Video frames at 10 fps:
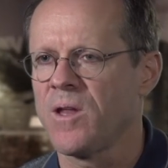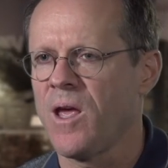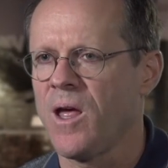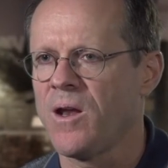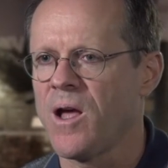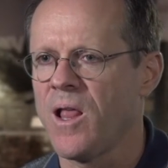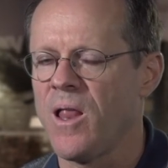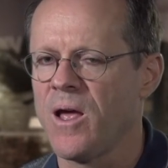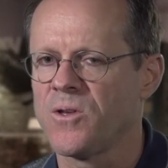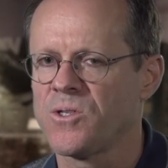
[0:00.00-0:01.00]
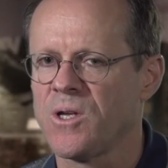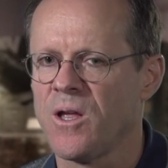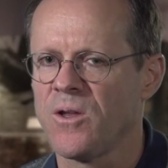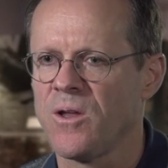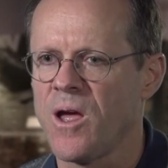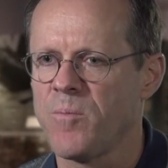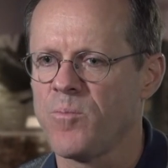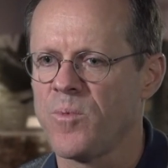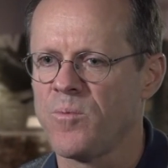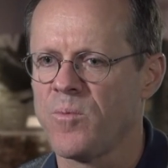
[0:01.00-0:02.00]
And I liked, I
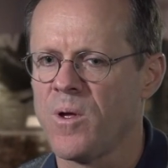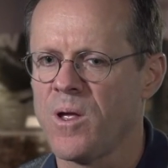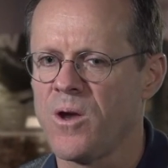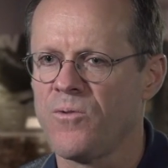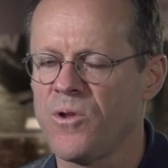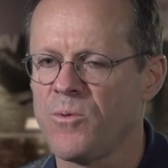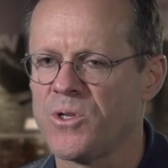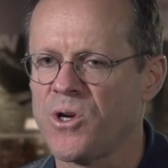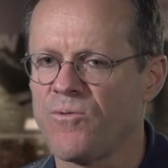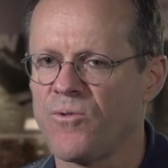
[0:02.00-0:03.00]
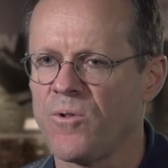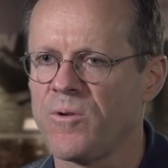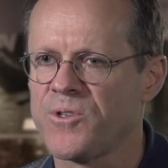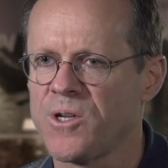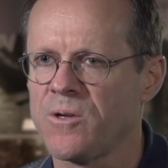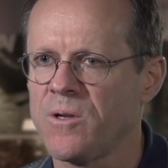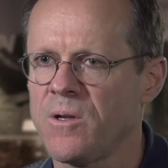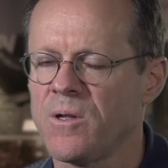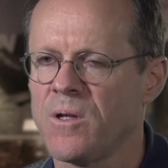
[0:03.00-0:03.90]
interviewed with Jeff Rulofson,